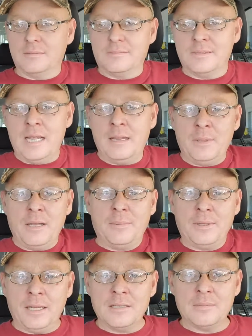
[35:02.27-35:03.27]
teaming up
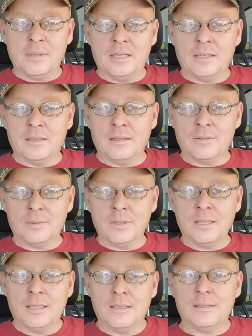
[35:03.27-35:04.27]
against me here.
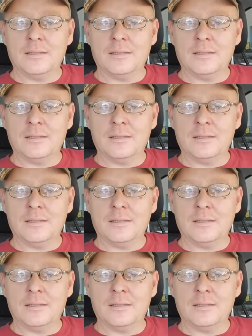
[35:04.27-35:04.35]
Quit.